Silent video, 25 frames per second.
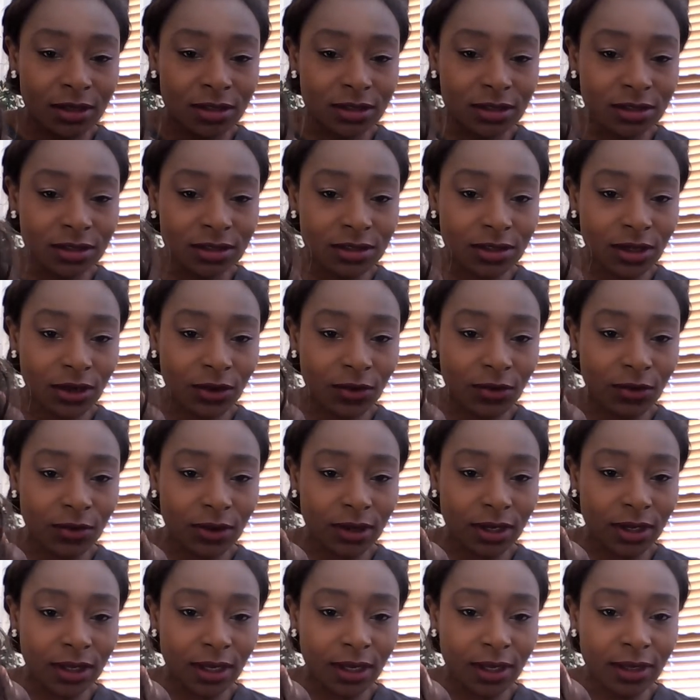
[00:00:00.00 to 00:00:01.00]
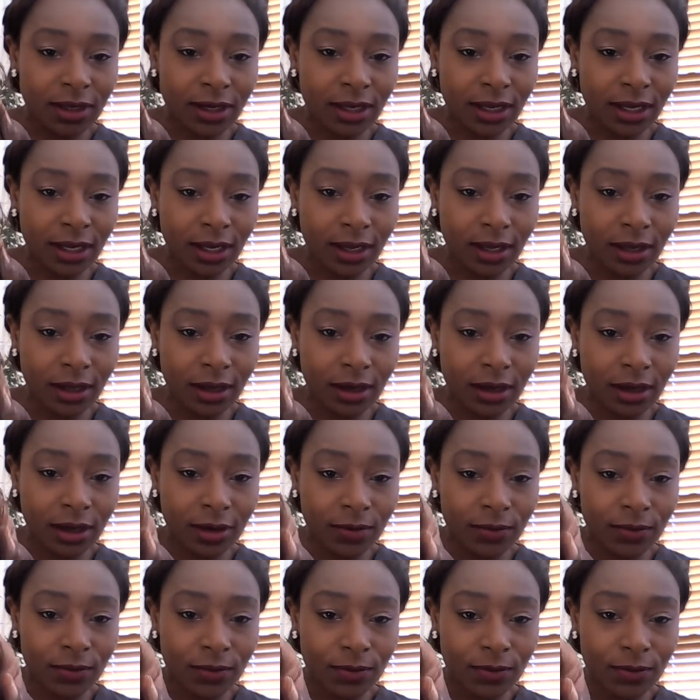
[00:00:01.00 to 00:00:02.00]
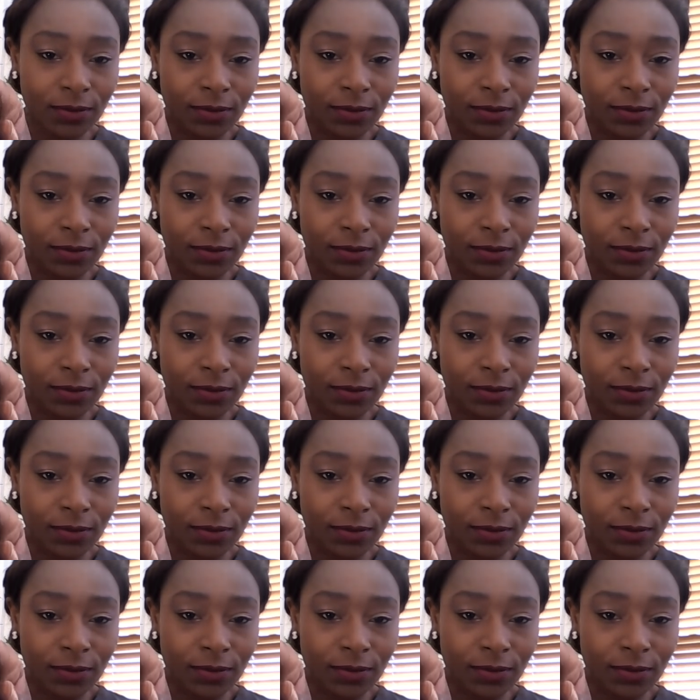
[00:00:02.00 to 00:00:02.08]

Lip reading: So in here,